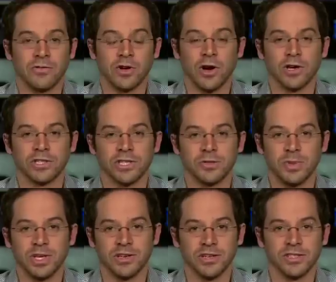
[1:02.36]
of cautious
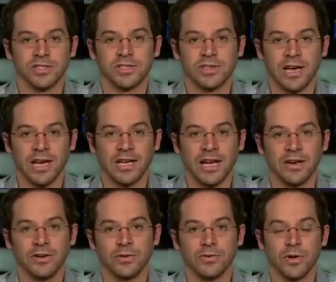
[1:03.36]
because
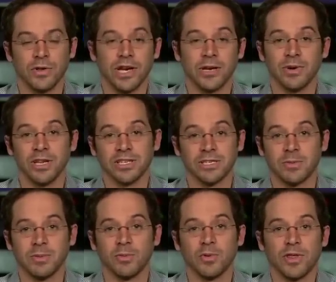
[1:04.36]
I don't know that anybody
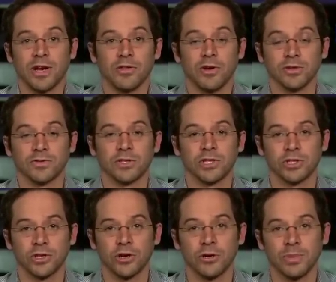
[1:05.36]
except the people who were there that knows for
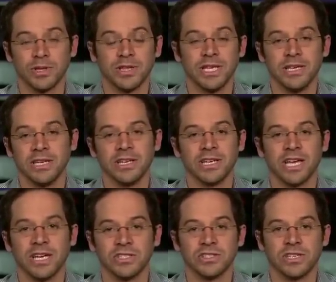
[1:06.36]
sure, but the
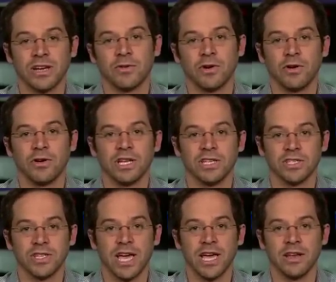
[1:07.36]
indications I've heard
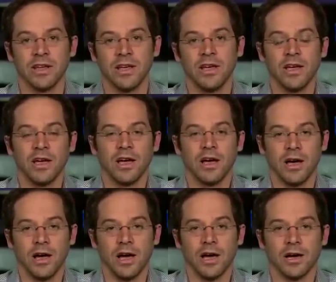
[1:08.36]
is that
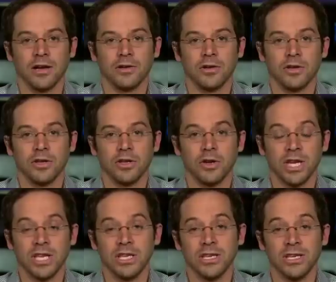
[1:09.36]

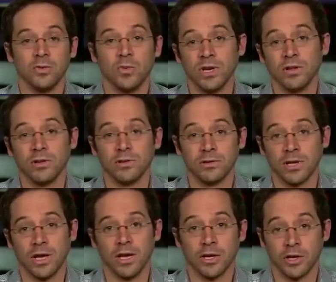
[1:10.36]
he will
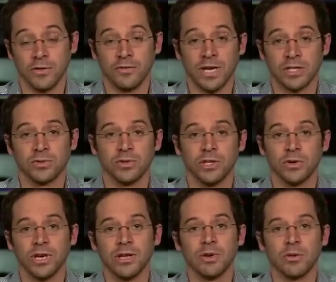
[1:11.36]
confess to a
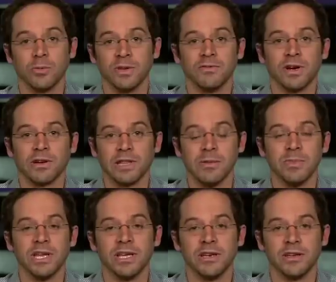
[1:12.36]
degree, but it will be very
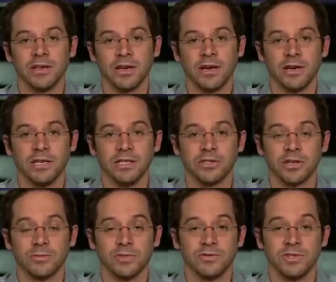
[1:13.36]
limited in
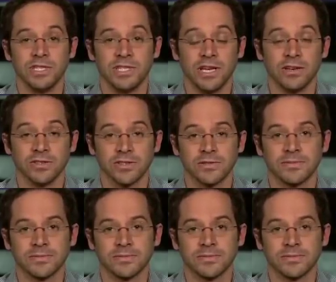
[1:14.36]
terms of details.